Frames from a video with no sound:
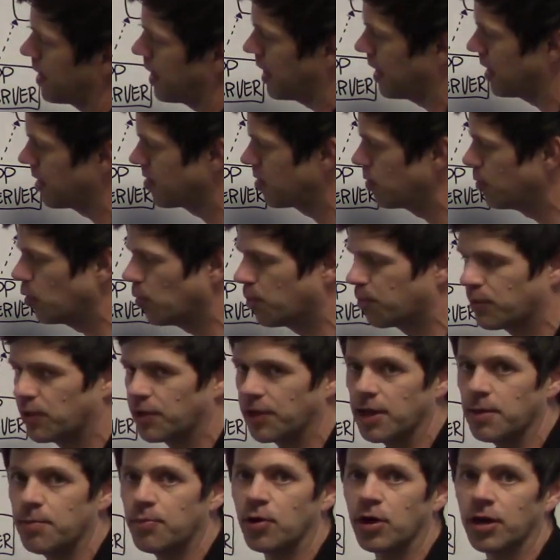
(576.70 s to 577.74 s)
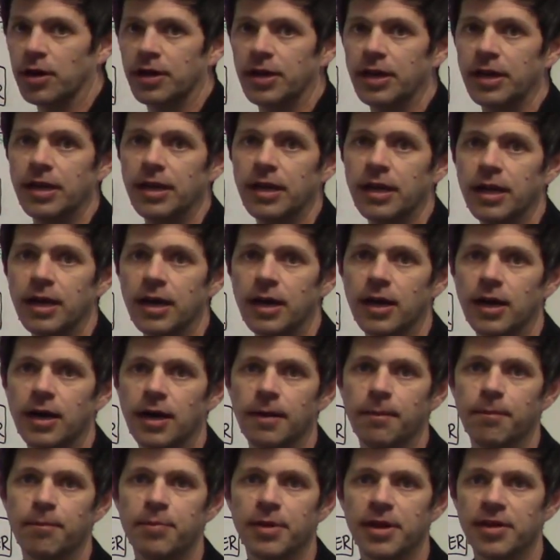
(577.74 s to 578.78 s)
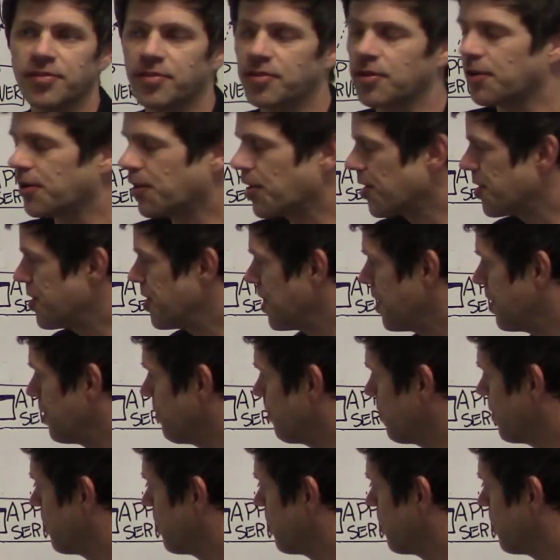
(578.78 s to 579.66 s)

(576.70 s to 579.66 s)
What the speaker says: an Ansible playbook based on our native